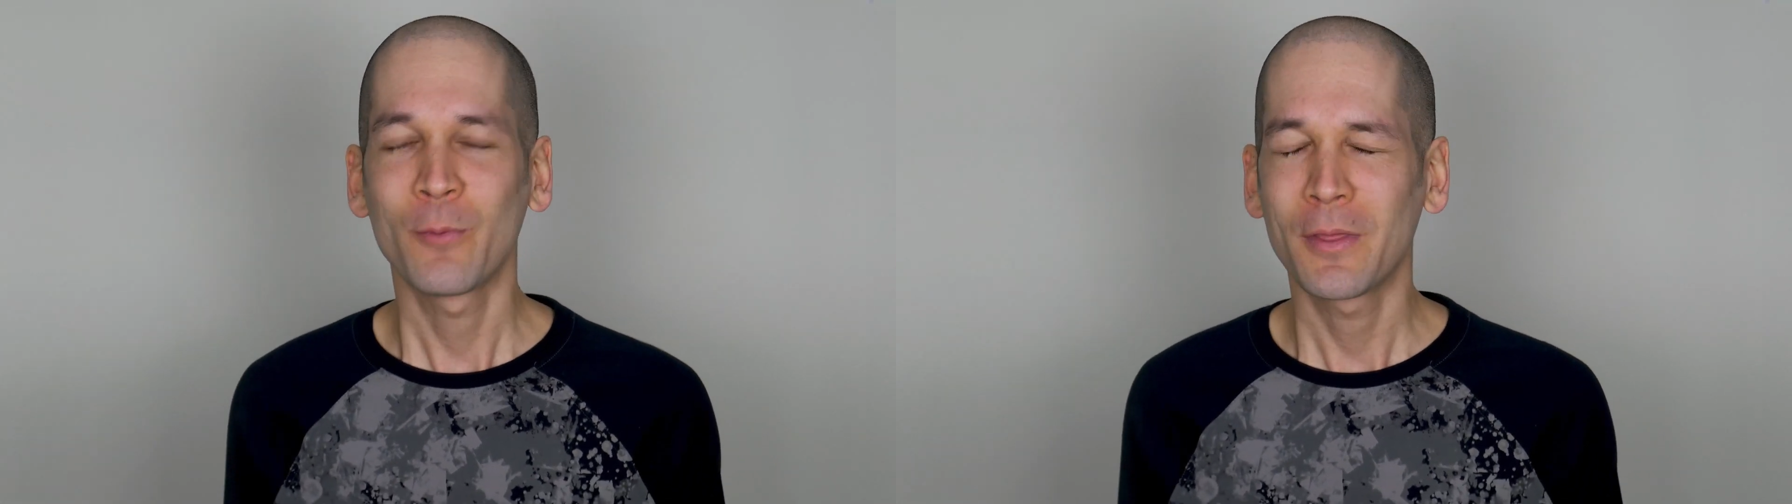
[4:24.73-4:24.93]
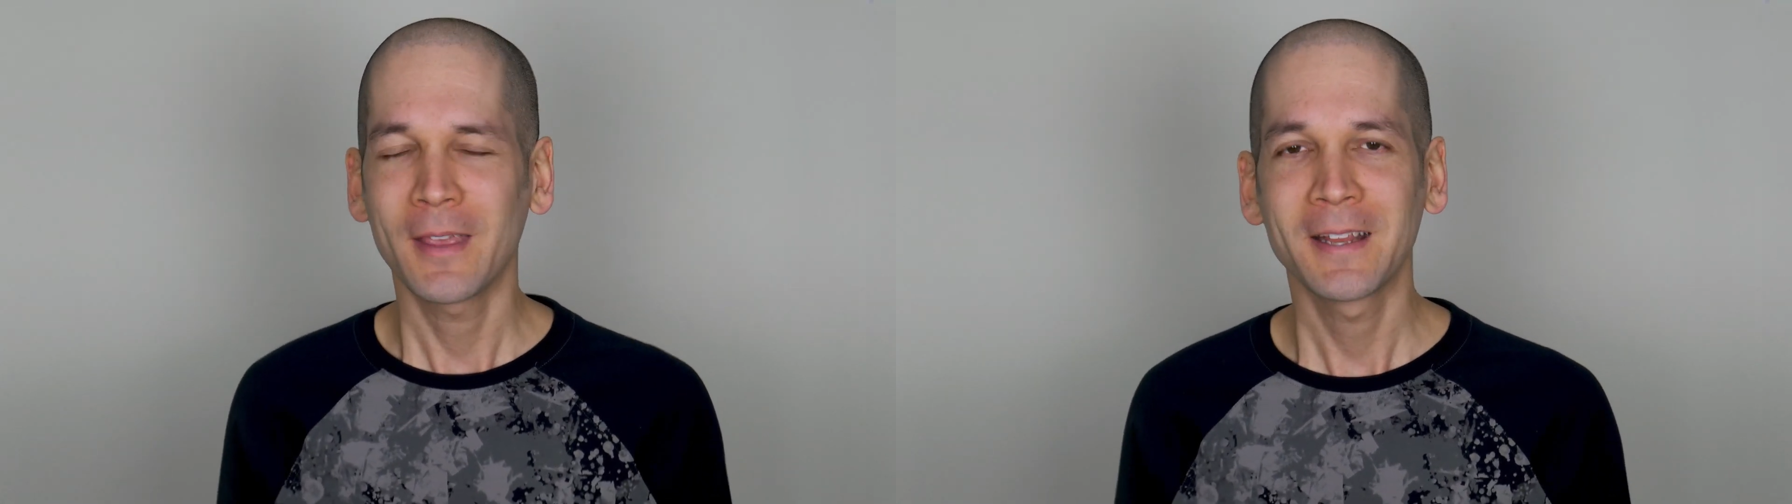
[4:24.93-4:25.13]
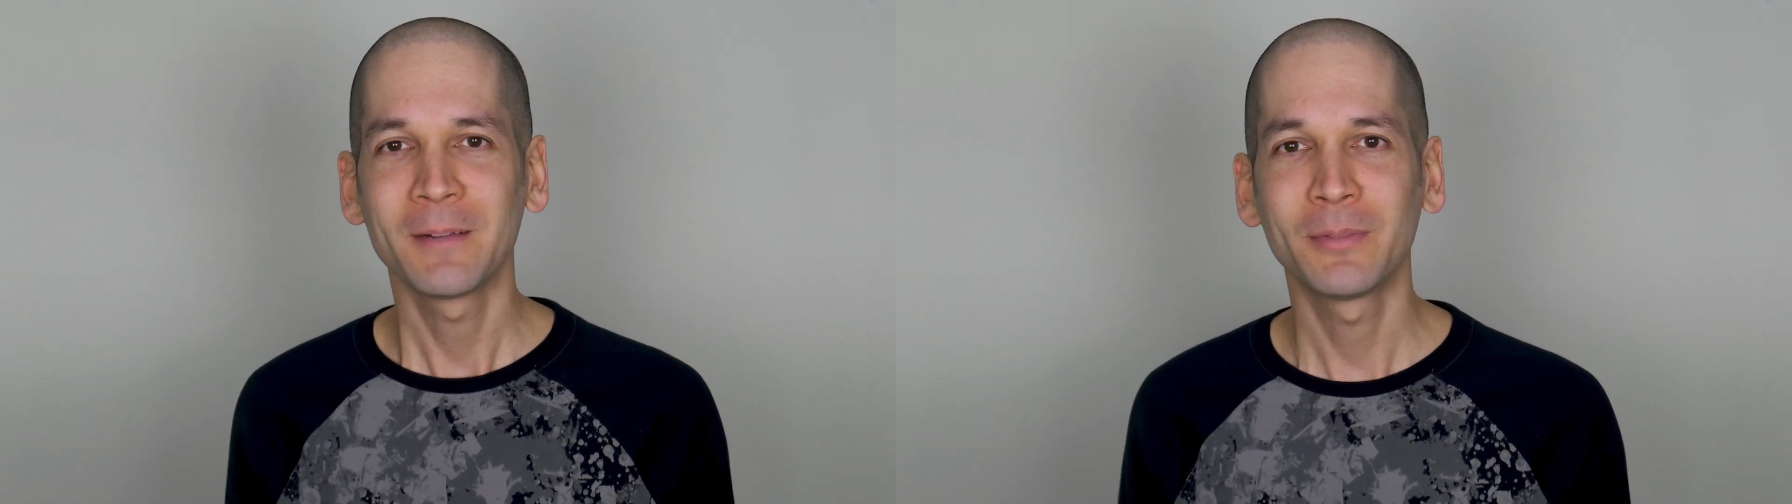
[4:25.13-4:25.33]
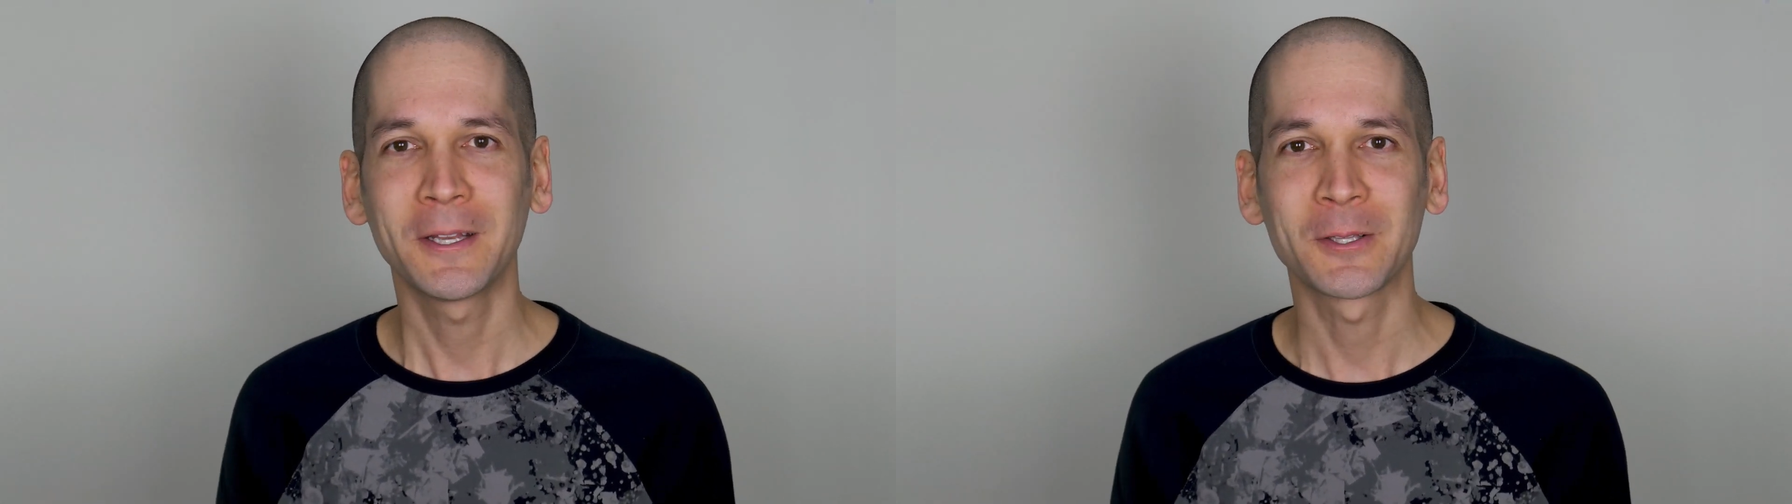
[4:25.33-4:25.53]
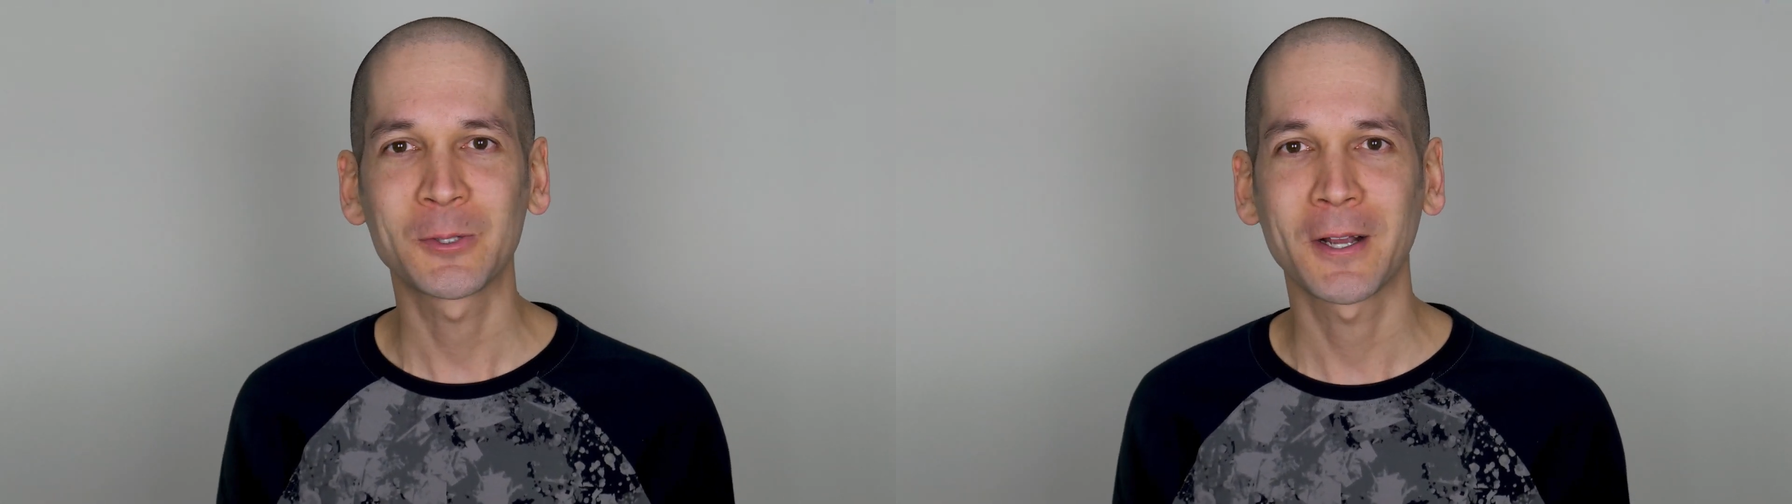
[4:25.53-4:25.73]
with
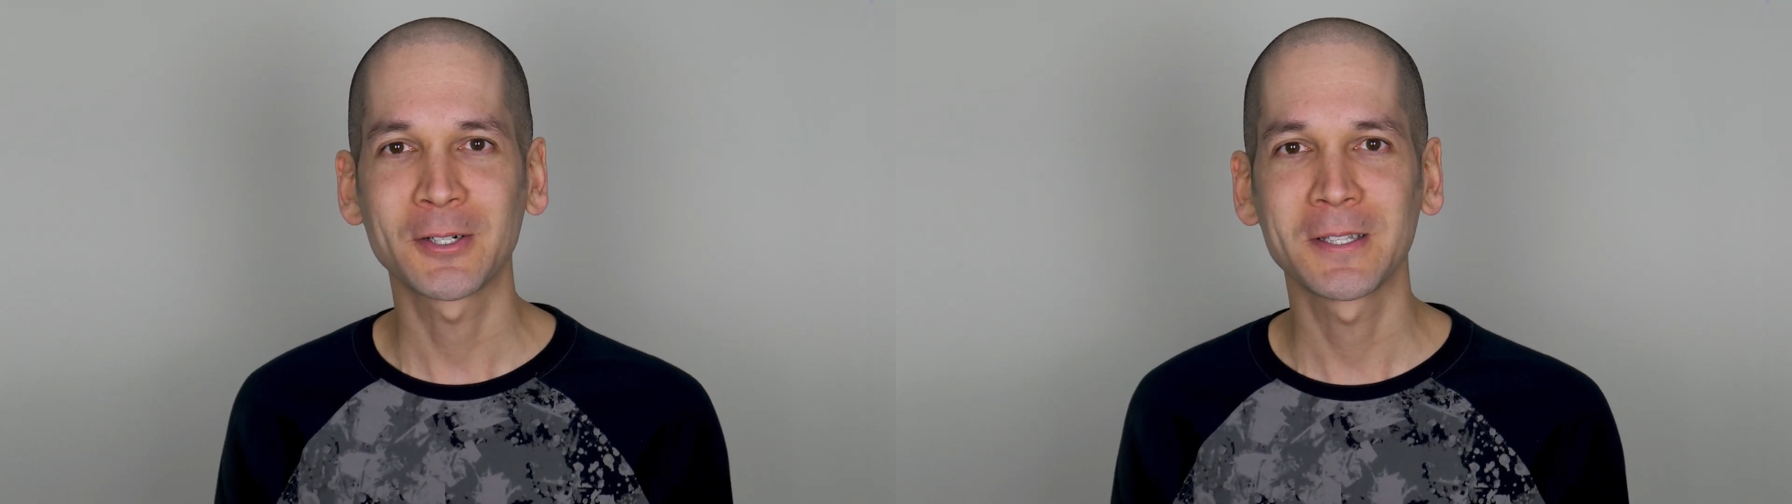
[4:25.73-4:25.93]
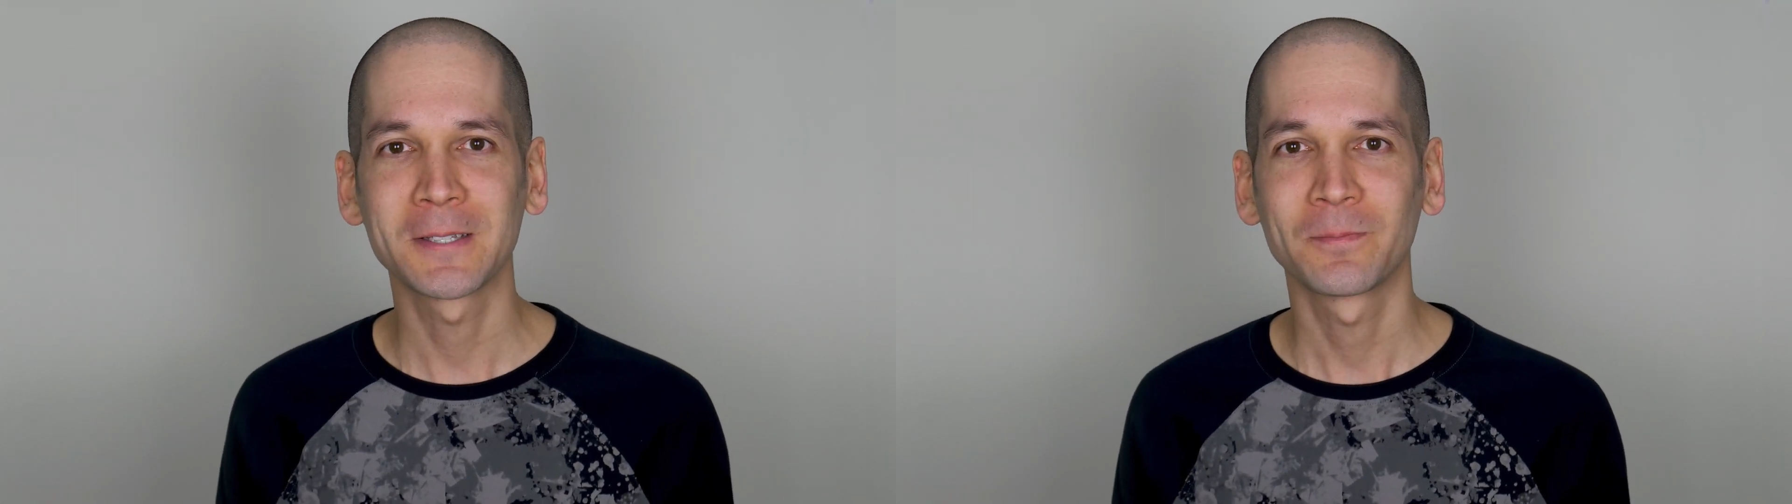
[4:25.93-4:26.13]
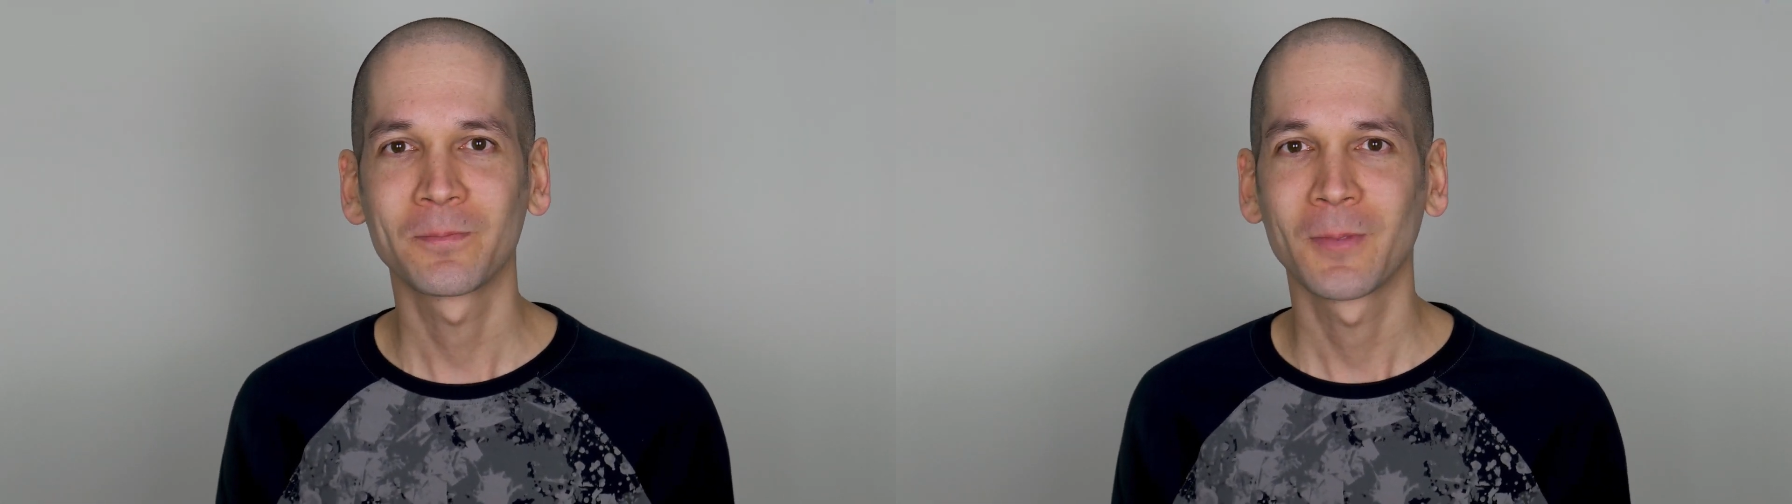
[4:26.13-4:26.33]
incomplete constructions?